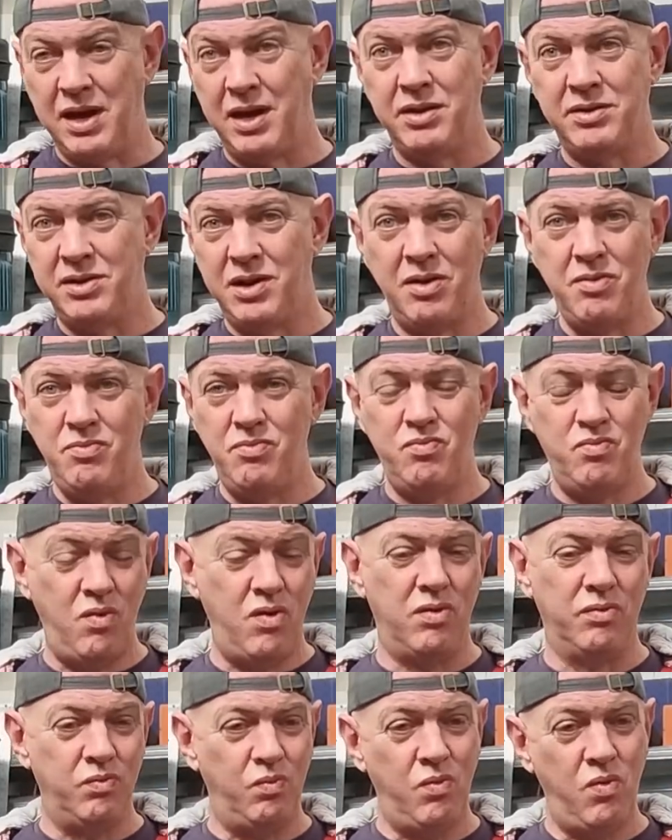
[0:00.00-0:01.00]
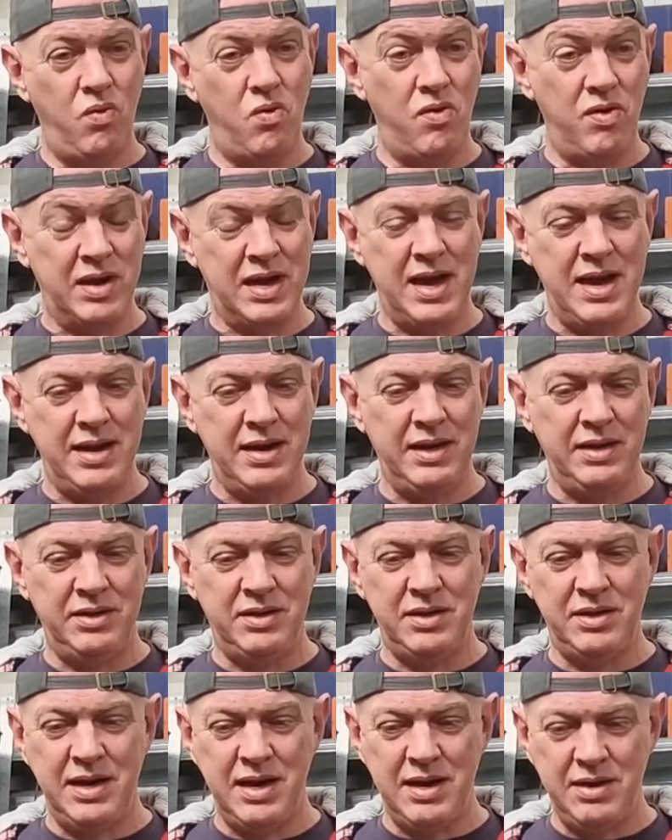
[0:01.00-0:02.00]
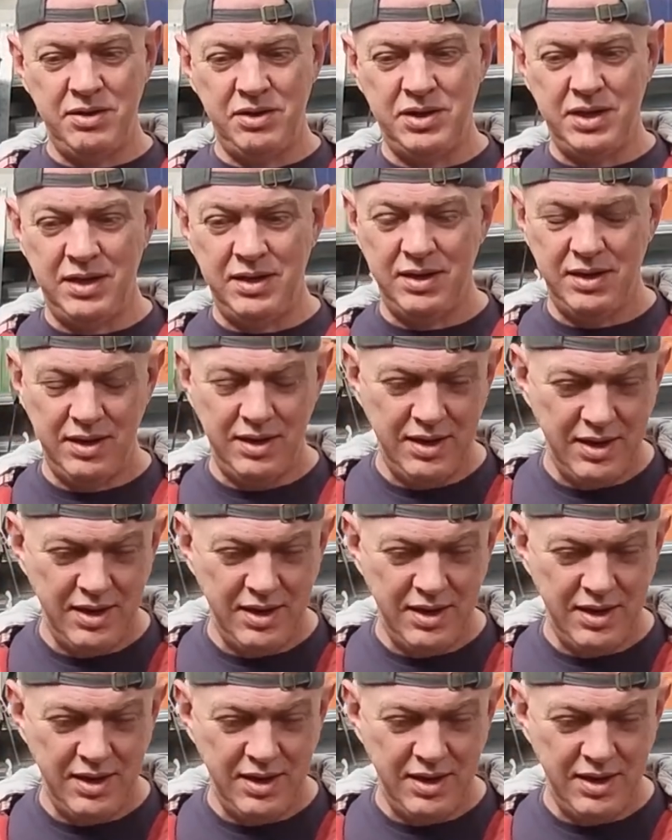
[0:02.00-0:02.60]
I don't want water getting into the engine.